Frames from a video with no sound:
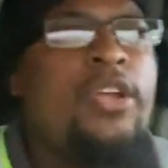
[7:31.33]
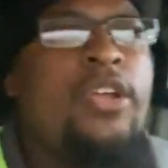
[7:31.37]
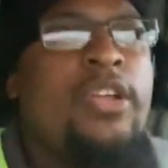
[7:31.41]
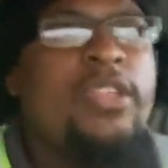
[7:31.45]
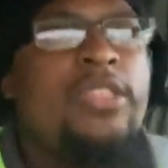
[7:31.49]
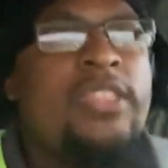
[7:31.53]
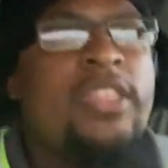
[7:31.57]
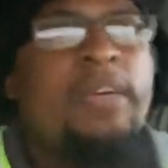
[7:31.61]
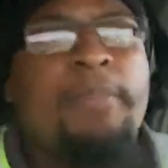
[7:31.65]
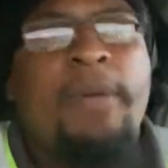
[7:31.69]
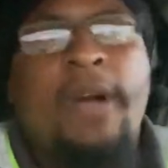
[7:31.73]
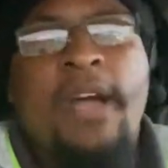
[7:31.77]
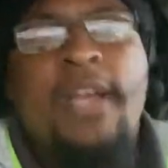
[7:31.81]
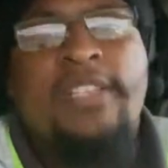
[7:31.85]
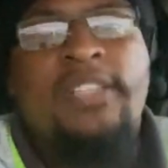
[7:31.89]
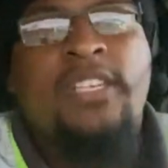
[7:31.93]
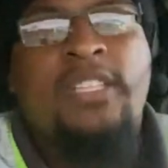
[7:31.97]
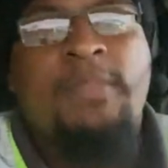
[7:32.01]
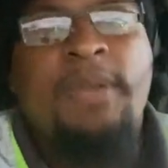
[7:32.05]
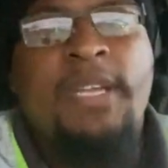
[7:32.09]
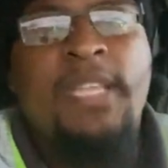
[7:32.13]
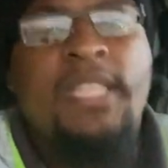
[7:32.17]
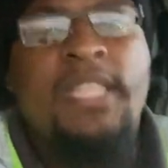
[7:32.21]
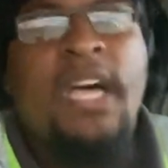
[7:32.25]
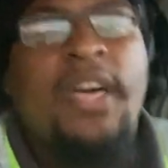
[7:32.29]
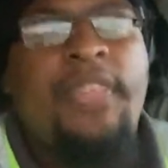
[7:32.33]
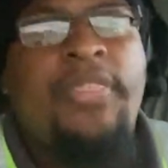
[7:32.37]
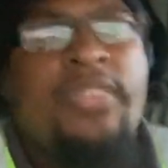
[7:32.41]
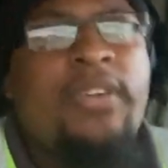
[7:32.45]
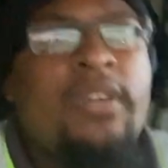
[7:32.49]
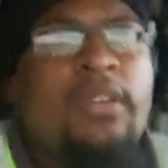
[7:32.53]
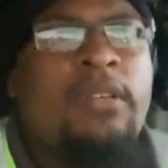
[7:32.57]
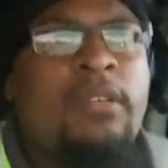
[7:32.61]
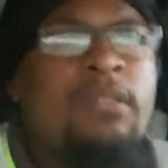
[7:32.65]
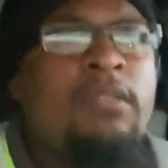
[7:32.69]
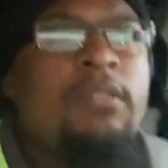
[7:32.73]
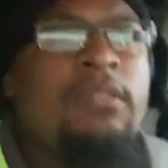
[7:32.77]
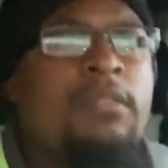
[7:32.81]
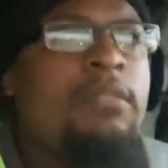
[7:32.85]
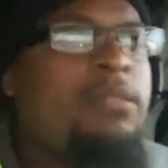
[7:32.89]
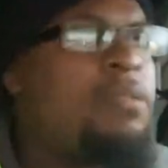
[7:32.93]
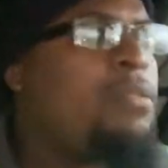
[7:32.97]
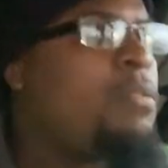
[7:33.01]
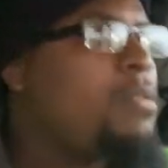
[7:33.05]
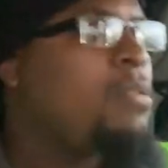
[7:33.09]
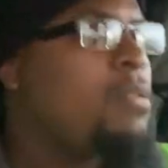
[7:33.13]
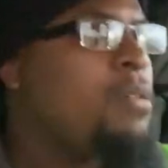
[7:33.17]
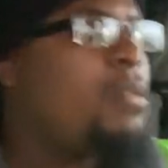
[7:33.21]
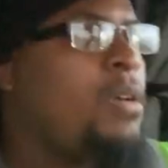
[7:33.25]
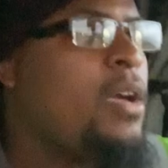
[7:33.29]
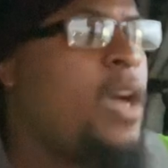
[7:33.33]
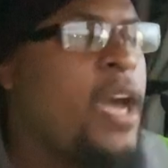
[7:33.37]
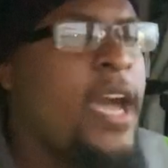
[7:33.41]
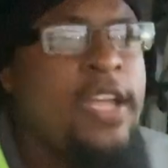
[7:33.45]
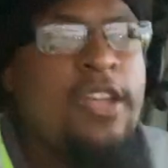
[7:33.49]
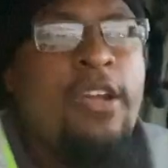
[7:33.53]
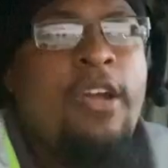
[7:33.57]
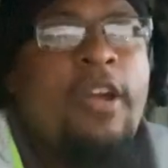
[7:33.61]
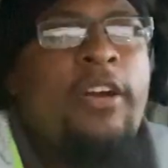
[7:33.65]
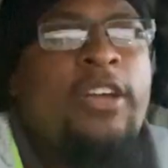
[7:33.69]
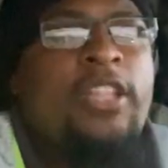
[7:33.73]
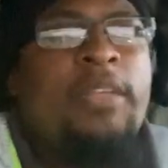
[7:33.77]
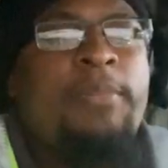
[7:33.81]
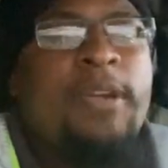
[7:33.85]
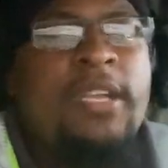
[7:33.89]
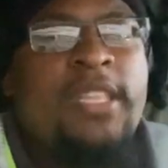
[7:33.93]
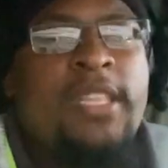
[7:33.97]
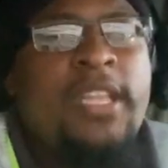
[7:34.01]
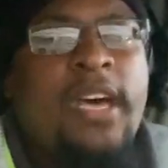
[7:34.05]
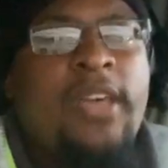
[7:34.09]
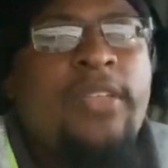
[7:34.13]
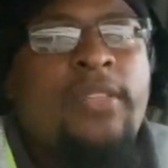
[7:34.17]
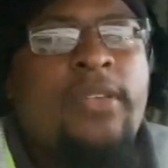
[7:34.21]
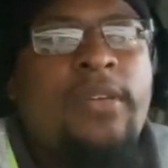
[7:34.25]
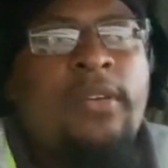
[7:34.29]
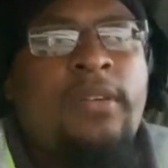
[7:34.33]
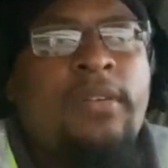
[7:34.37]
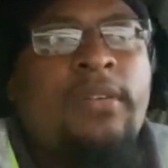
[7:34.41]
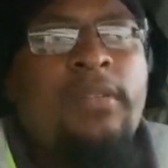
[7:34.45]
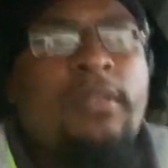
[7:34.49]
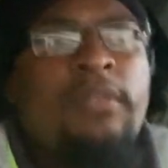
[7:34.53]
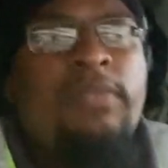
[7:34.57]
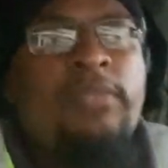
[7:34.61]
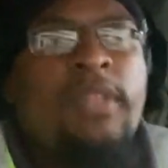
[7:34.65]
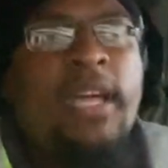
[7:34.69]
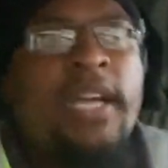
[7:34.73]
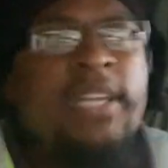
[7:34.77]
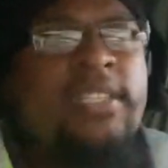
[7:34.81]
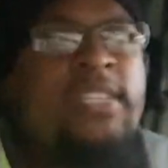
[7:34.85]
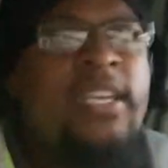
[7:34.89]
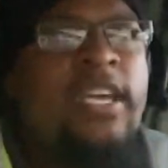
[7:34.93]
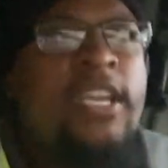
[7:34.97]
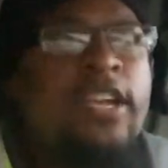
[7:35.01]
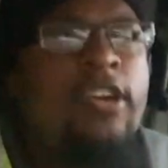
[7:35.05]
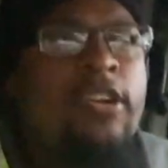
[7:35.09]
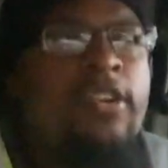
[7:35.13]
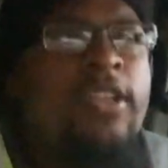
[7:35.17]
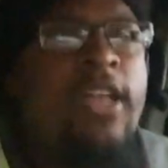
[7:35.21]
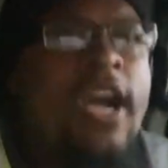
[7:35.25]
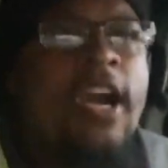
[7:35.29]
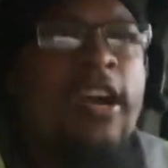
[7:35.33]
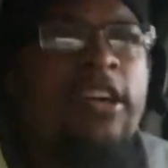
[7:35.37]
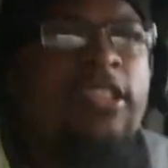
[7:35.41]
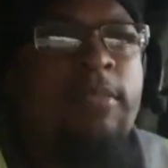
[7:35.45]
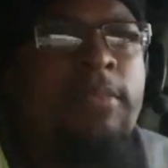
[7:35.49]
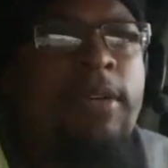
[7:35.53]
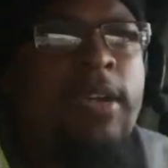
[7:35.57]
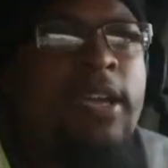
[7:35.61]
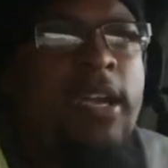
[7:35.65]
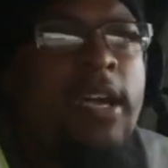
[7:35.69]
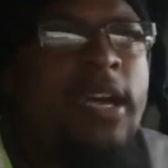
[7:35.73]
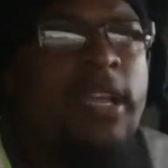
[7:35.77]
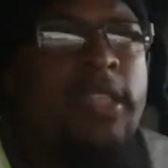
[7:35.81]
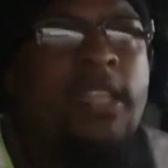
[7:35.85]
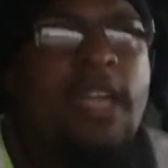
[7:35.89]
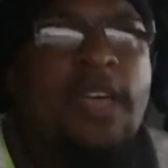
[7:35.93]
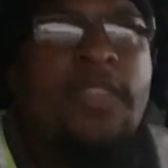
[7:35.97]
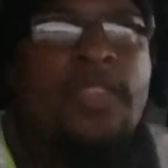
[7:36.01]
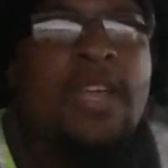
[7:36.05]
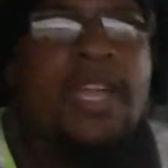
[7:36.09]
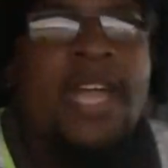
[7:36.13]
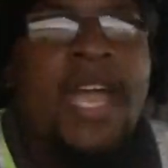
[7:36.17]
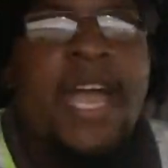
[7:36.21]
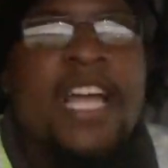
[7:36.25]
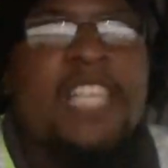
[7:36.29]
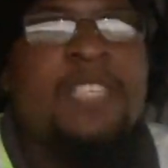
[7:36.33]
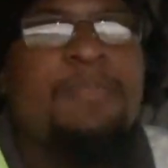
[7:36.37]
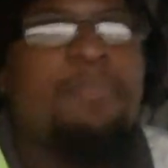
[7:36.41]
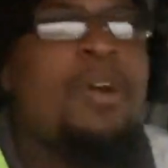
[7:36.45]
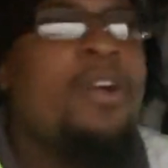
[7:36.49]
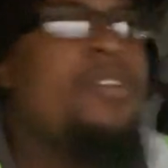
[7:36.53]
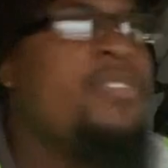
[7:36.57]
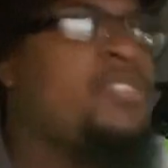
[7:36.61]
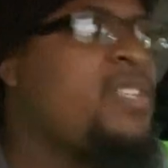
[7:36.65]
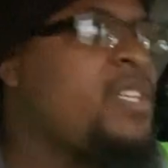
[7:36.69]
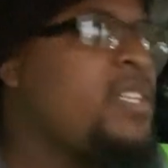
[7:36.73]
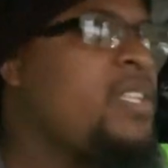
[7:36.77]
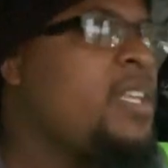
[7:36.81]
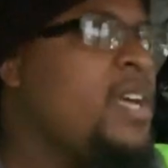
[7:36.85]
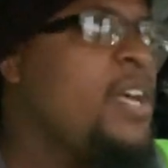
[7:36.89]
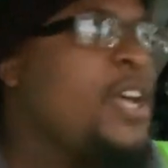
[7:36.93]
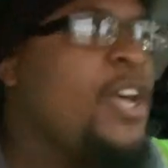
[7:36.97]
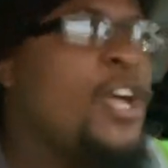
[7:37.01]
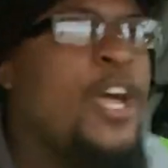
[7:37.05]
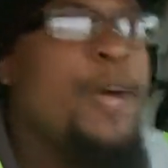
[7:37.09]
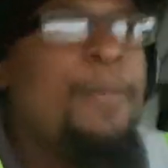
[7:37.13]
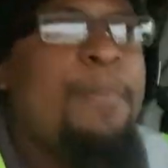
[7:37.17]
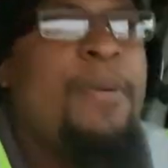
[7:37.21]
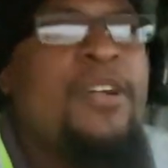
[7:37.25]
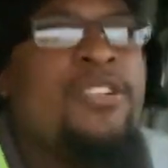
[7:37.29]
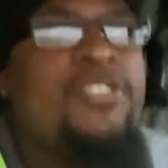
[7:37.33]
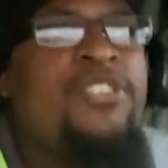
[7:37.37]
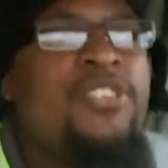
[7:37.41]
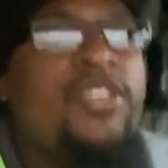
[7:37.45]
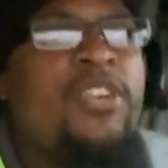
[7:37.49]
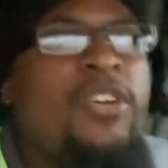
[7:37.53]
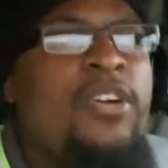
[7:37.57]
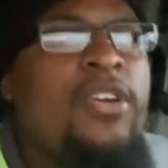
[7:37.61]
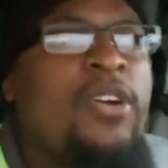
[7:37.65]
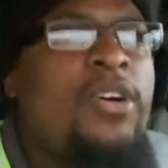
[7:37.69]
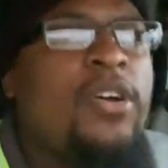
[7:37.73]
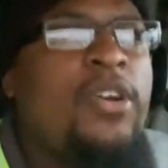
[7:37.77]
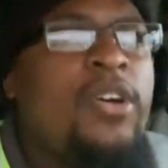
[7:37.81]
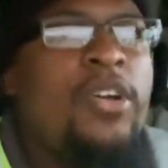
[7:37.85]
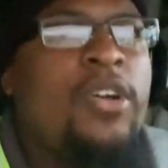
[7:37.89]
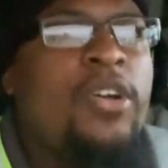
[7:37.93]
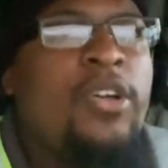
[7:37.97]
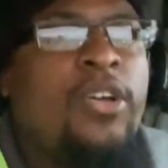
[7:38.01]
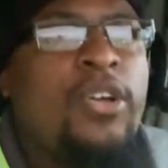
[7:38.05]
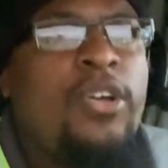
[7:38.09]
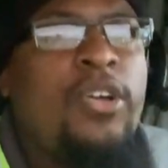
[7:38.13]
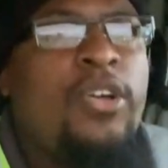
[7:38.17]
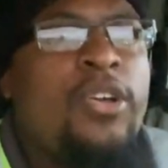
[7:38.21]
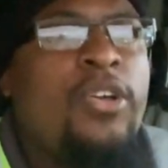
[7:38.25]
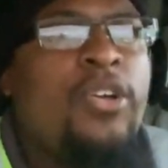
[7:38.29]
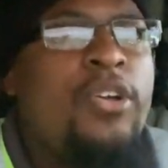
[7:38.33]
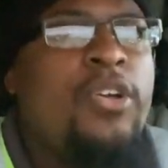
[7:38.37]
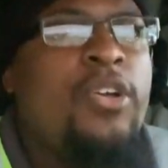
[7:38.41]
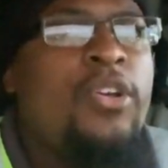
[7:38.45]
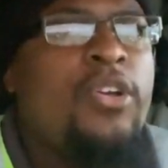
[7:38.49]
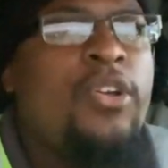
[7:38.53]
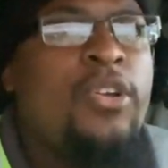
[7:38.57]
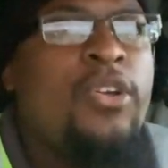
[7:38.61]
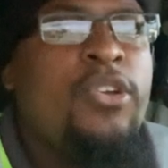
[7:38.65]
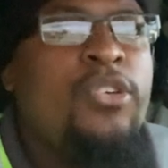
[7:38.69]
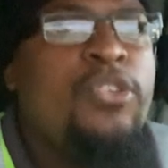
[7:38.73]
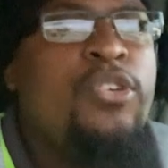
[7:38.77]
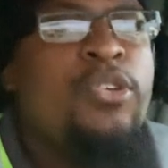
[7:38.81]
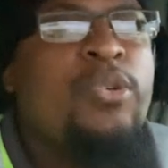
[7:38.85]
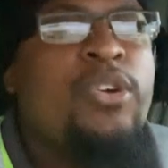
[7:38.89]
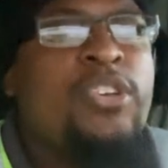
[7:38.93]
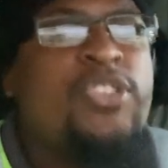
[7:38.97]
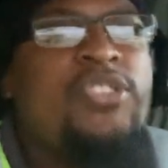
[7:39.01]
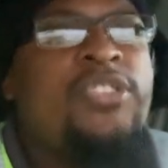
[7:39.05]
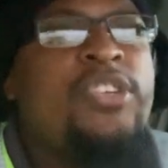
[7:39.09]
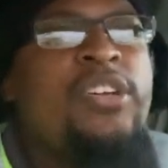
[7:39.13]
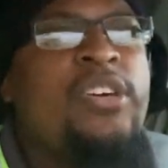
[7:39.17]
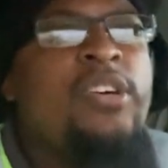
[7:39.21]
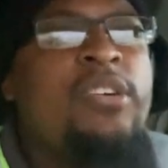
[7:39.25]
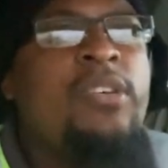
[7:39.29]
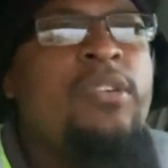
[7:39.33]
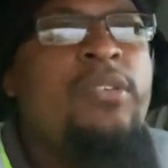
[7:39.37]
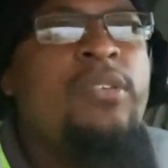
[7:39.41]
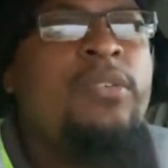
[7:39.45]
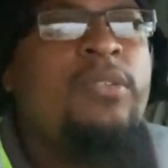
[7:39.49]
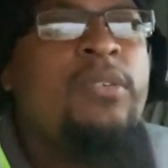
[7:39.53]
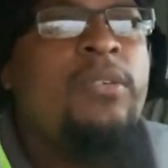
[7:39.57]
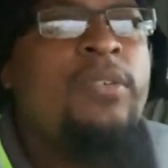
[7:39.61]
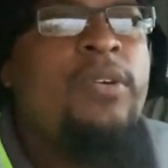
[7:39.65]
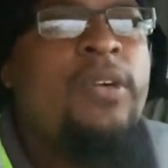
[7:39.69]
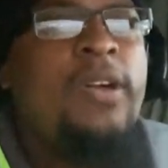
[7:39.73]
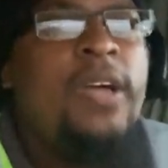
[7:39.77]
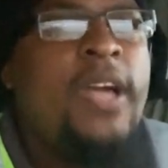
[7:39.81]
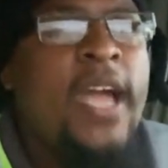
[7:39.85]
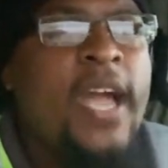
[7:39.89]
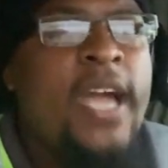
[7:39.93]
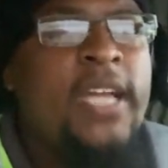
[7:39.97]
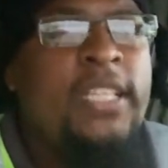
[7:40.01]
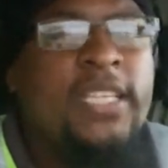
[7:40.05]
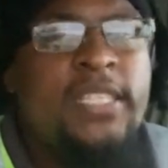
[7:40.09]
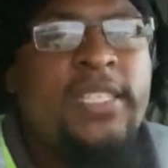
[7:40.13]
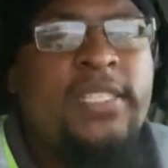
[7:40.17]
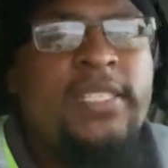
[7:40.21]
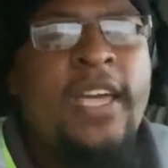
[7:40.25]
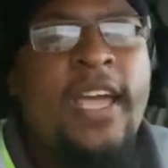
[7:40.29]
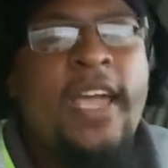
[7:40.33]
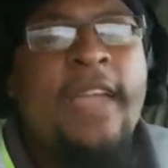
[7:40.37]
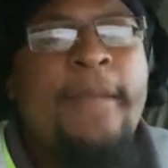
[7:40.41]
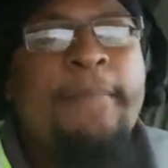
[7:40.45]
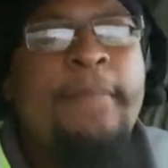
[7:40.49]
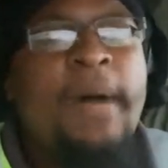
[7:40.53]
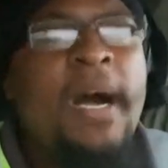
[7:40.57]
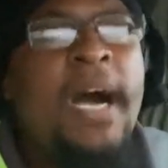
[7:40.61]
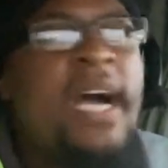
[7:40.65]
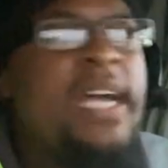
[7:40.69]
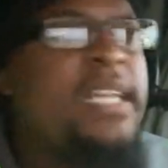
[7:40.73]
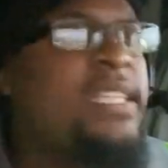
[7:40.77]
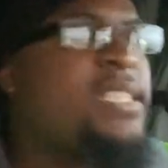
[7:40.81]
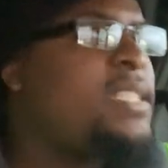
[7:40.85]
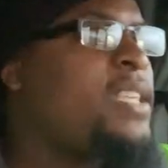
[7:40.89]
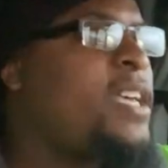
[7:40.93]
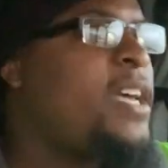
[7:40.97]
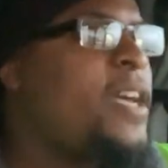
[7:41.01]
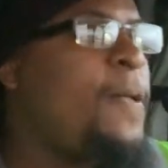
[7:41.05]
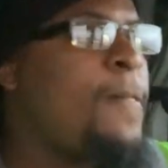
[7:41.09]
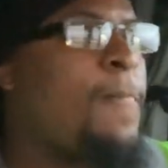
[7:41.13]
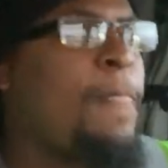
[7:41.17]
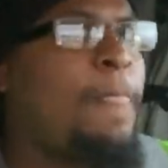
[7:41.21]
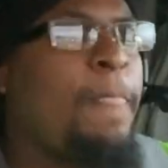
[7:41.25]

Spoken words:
the money is going to be nothing, and you're going to be nothing. I'm not saying you're not going to be a nothing ass person, but you are still in the same mindset